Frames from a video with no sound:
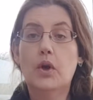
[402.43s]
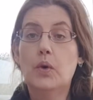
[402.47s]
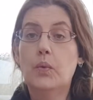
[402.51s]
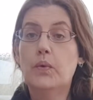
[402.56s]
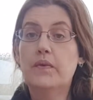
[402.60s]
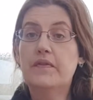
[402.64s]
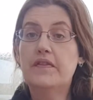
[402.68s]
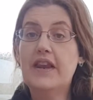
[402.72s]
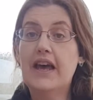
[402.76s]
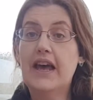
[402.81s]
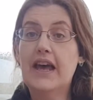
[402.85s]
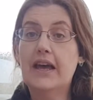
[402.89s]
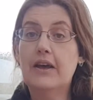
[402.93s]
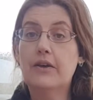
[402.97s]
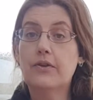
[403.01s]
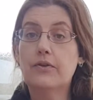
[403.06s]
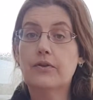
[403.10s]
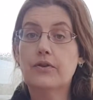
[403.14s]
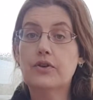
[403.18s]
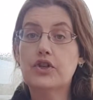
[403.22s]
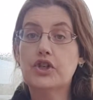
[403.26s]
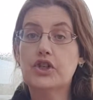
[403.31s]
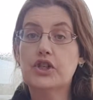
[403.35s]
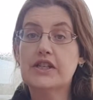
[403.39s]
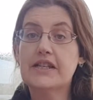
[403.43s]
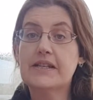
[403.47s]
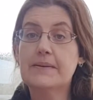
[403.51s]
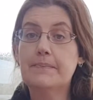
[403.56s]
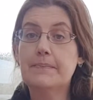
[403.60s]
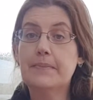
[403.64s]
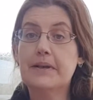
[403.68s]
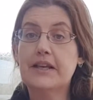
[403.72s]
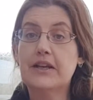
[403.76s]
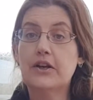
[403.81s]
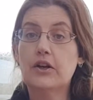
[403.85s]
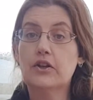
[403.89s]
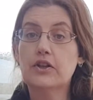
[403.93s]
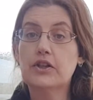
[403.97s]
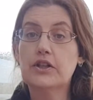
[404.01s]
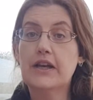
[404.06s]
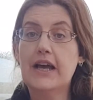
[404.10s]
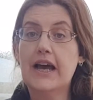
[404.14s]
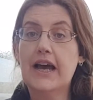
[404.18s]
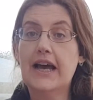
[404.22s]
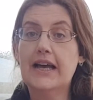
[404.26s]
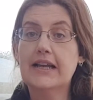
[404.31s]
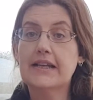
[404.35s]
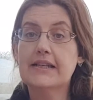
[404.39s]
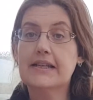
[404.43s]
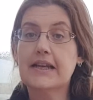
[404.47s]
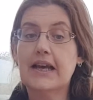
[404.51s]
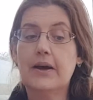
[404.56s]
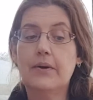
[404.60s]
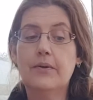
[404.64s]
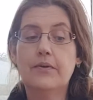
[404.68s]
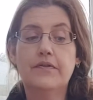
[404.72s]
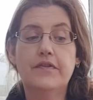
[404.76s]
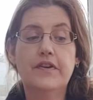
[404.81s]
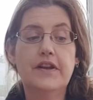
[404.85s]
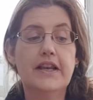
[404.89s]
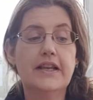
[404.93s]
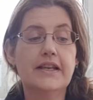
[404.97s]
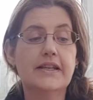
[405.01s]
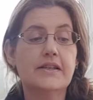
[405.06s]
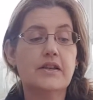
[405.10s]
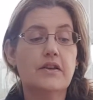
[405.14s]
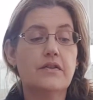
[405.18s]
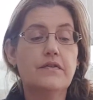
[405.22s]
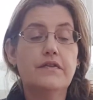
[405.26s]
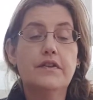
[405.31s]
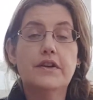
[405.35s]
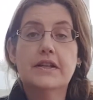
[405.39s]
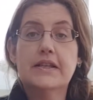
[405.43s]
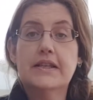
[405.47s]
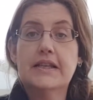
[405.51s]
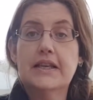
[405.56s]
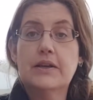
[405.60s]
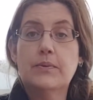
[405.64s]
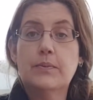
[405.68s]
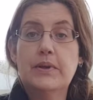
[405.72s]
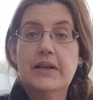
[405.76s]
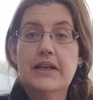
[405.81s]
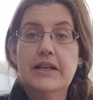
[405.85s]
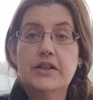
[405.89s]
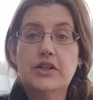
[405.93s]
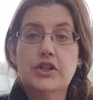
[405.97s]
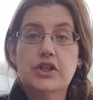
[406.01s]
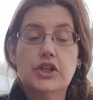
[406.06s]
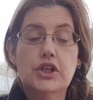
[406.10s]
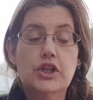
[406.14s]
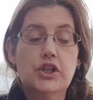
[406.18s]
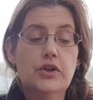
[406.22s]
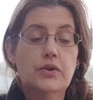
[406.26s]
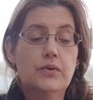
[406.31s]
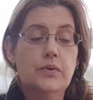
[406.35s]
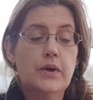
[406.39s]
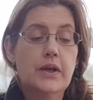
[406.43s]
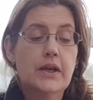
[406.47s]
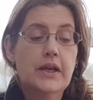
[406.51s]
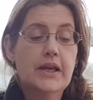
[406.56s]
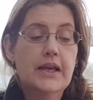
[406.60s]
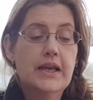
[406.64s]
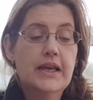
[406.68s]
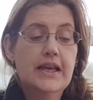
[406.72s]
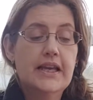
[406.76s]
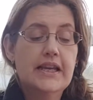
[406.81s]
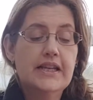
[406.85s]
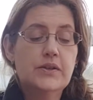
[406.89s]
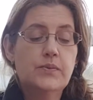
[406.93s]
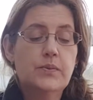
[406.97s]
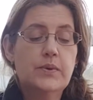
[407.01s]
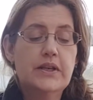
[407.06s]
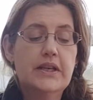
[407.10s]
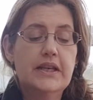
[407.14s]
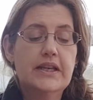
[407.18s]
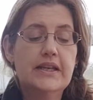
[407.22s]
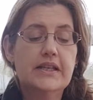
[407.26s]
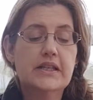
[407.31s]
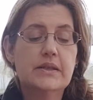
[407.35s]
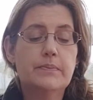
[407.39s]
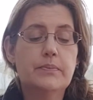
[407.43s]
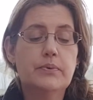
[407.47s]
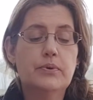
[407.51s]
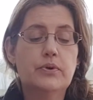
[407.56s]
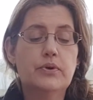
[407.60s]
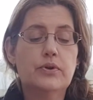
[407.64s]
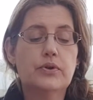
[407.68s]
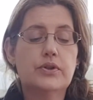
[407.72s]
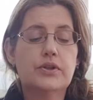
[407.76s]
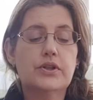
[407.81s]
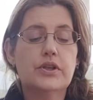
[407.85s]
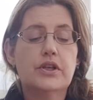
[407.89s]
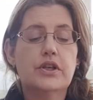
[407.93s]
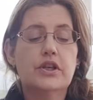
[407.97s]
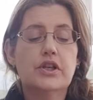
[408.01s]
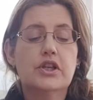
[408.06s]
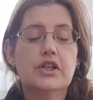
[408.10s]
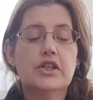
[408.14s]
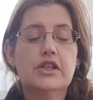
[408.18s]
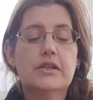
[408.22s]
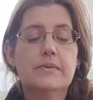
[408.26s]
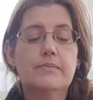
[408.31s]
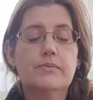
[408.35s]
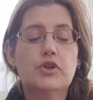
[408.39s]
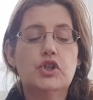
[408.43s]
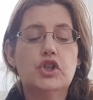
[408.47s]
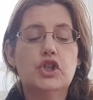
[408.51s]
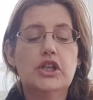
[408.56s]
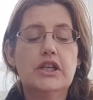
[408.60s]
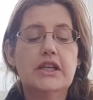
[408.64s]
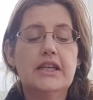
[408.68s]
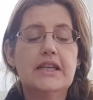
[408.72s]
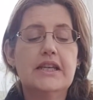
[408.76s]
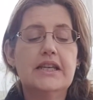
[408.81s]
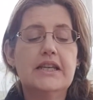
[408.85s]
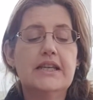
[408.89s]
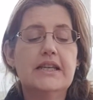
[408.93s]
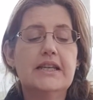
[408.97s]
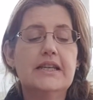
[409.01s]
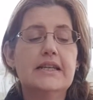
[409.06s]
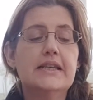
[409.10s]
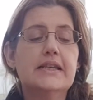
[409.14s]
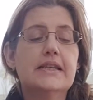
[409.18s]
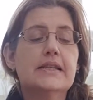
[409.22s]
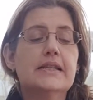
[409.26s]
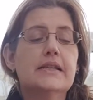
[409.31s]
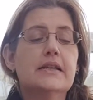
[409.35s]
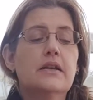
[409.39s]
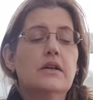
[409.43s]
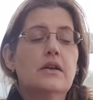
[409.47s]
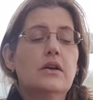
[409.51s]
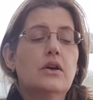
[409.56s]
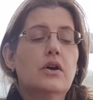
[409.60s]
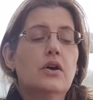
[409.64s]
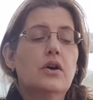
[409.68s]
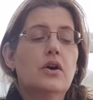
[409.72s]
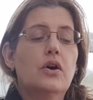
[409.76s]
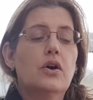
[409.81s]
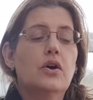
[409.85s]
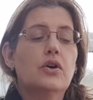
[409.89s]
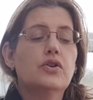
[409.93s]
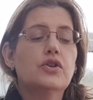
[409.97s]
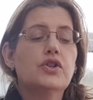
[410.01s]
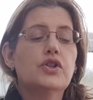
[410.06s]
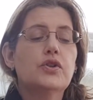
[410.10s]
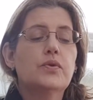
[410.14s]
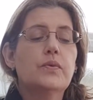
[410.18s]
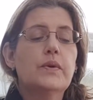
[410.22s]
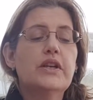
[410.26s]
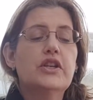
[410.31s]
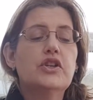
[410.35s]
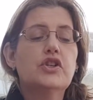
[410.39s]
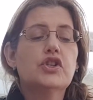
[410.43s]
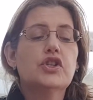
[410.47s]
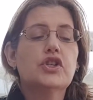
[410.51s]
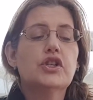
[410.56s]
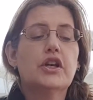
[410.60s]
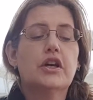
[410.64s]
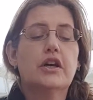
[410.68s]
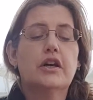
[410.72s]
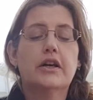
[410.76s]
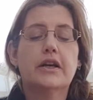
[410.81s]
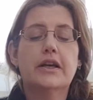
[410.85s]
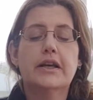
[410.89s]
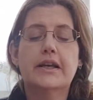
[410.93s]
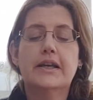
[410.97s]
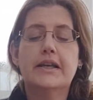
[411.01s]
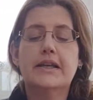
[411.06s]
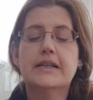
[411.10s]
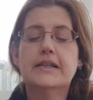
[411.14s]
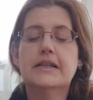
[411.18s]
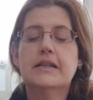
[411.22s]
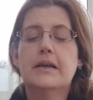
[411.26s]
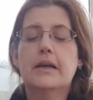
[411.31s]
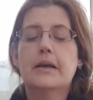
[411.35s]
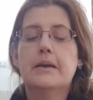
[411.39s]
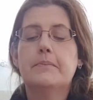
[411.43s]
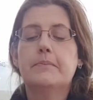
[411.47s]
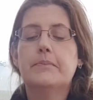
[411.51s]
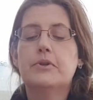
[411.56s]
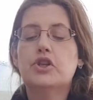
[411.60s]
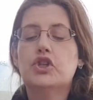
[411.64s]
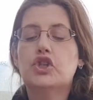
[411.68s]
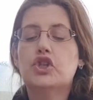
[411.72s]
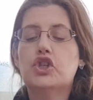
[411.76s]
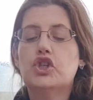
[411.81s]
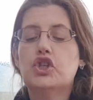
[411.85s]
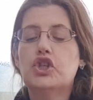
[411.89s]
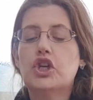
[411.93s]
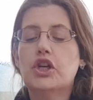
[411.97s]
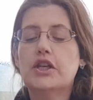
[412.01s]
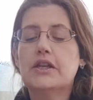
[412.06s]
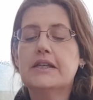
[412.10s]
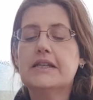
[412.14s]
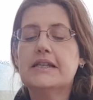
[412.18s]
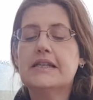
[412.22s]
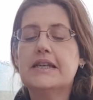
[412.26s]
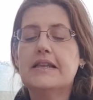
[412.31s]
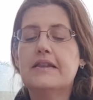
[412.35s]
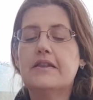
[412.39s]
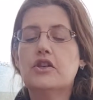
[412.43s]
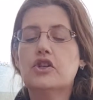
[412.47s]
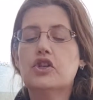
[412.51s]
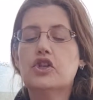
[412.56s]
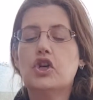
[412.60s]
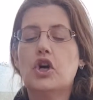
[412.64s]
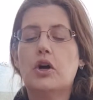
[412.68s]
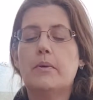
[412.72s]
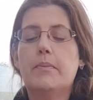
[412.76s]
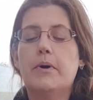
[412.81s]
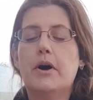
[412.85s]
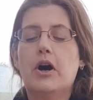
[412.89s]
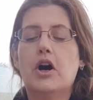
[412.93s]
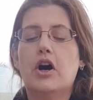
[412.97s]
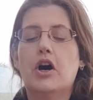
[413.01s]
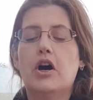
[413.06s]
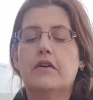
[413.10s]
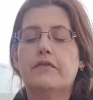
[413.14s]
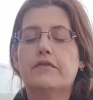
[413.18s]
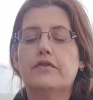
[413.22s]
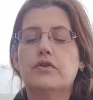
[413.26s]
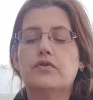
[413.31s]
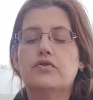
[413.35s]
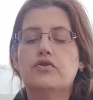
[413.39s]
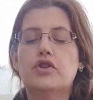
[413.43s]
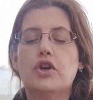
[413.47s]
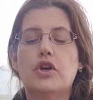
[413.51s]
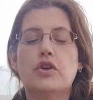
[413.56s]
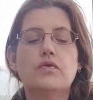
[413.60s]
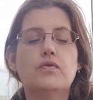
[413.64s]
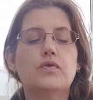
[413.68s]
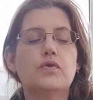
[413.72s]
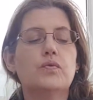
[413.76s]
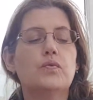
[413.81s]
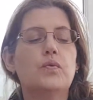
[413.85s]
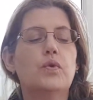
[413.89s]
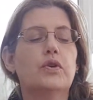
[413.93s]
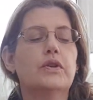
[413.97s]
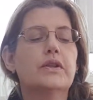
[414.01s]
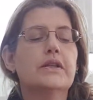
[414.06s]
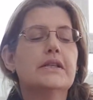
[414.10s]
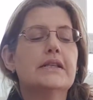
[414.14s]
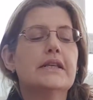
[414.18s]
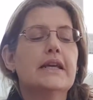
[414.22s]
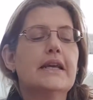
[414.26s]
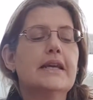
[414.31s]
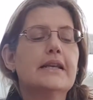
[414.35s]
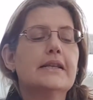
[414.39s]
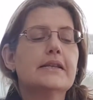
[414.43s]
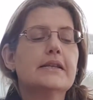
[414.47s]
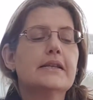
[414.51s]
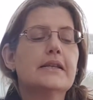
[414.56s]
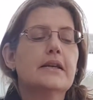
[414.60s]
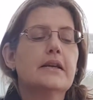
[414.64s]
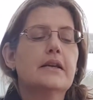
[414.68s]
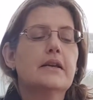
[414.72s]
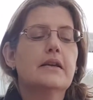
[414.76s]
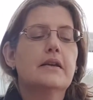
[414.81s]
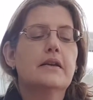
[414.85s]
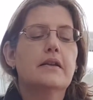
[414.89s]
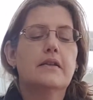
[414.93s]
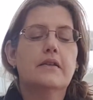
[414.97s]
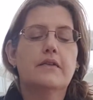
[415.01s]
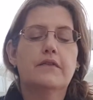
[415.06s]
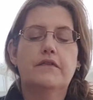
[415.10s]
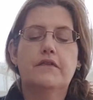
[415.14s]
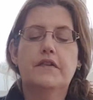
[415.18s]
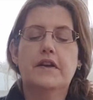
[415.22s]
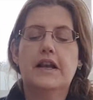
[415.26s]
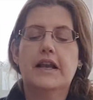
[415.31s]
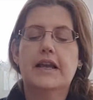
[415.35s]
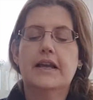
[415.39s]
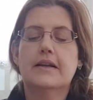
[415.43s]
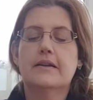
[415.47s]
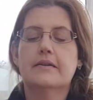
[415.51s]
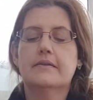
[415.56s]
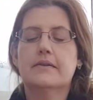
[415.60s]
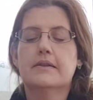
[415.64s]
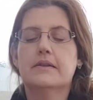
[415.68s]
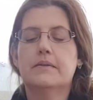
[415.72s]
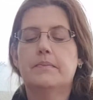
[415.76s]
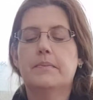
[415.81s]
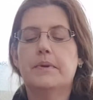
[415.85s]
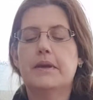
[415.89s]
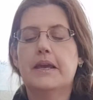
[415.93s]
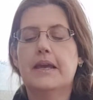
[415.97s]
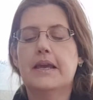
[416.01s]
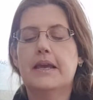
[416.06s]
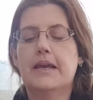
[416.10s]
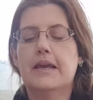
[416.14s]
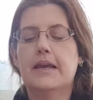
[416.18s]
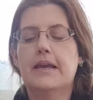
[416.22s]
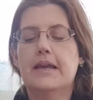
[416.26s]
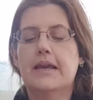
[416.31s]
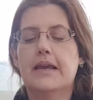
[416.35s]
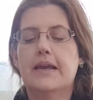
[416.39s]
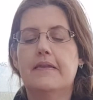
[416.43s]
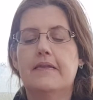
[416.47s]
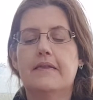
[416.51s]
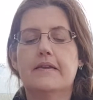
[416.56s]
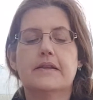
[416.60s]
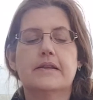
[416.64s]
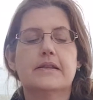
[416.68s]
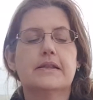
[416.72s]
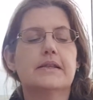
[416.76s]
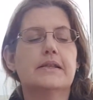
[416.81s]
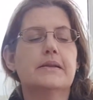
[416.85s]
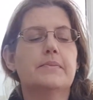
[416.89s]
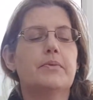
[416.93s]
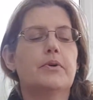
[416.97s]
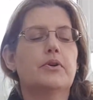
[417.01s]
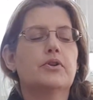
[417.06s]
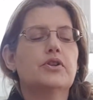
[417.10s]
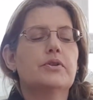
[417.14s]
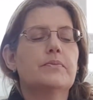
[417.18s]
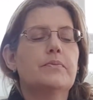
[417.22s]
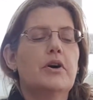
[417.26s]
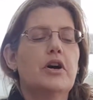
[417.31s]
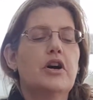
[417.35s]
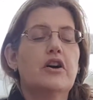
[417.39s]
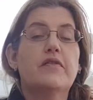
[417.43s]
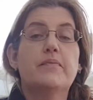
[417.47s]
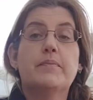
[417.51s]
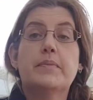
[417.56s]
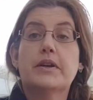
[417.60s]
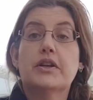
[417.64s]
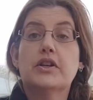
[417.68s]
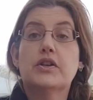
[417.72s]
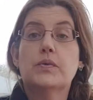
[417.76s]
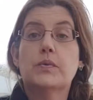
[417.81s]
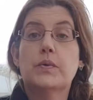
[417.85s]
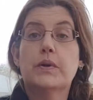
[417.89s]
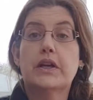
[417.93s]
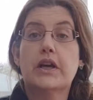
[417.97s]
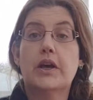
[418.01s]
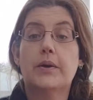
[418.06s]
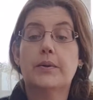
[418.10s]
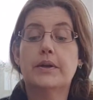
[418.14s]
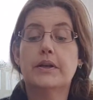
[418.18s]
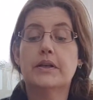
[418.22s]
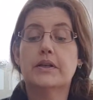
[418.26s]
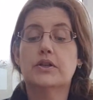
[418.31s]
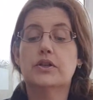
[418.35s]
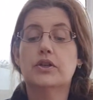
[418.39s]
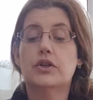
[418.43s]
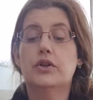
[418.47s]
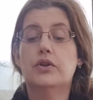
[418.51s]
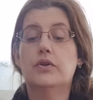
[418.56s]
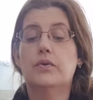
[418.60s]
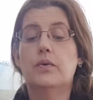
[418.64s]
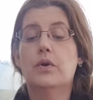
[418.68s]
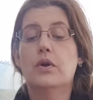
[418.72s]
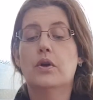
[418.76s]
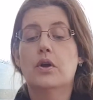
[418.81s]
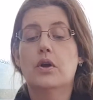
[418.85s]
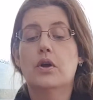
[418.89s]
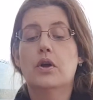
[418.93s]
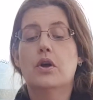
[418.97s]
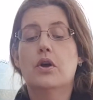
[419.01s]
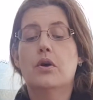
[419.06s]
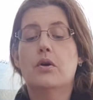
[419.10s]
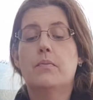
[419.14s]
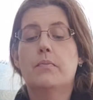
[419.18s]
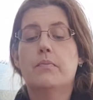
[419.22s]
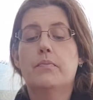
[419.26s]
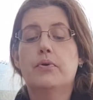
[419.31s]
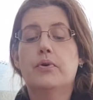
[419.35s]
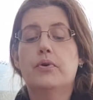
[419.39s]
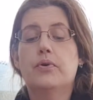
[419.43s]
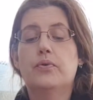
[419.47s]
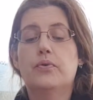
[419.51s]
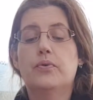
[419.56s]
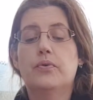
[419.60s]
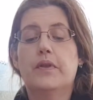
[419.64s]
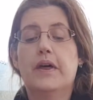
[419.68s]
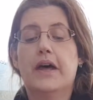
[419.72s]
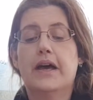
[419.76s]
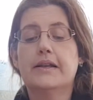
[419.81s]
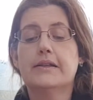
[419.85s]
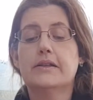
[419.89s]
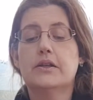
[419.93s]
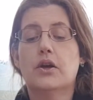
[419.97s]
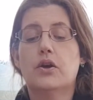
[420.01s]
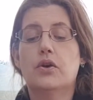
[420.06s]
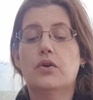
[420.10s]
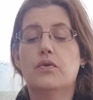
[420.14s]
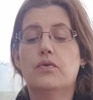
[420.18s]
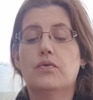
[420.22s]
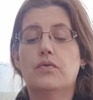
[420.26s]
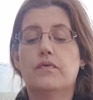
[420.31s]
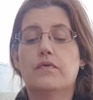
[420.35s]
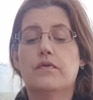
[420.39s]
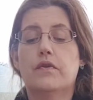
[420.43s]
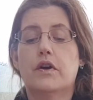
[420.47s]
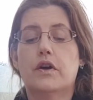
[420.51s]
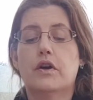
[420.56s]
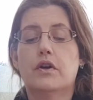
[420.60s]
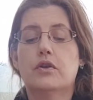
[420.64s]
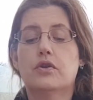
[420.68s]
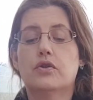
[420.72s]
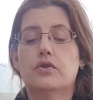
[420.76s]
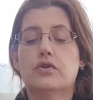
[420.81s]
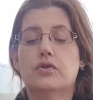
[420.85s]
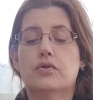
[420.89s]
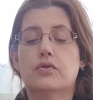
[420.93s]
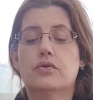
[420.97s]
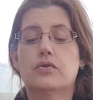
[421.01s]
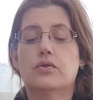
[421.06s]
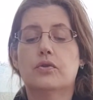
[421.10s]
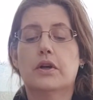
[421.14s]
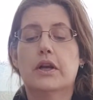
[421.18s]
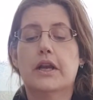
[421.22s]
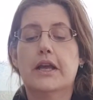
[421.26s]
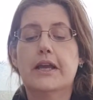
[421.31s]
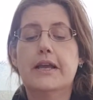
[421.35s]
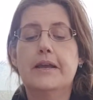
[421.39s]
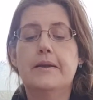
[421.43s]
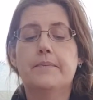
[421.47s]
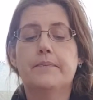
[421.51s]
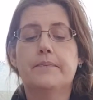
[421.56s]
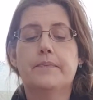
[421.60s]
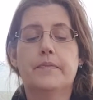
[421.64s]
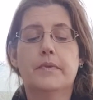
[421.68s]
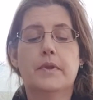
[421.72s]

We've now just simply got to add our filling. So first thing we need to do is we need to put some cheese onto each side, but just in the top half. You don't want it, the fillings, to be in the, the bottom half because we're going to pull that over shortly.